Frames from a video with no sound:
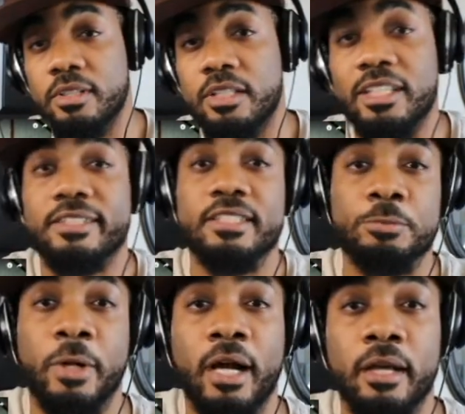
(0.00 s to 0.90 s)
This is
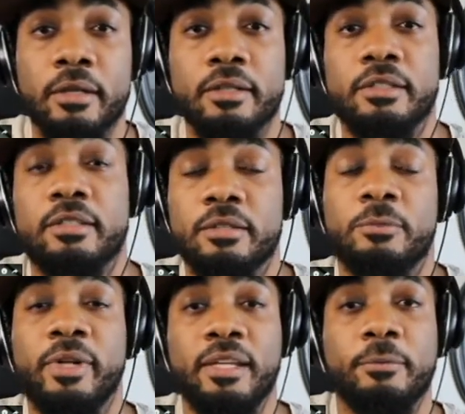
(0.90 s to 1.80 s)
why
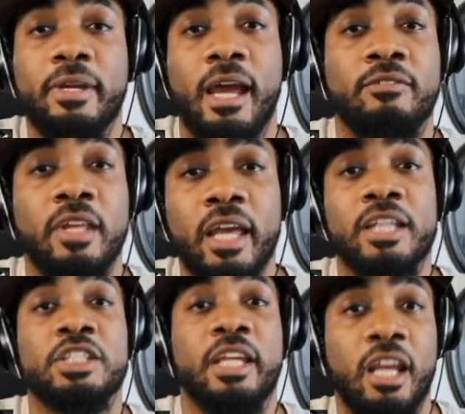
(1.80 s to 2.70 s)
we have to
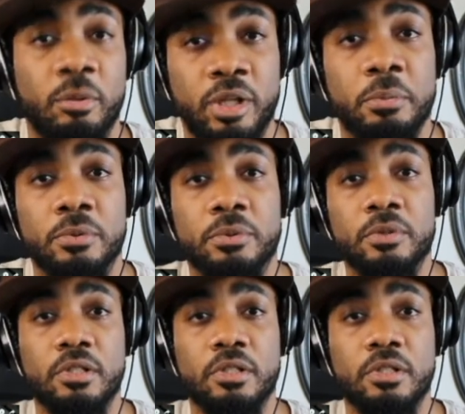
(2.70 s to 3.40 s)
educate people.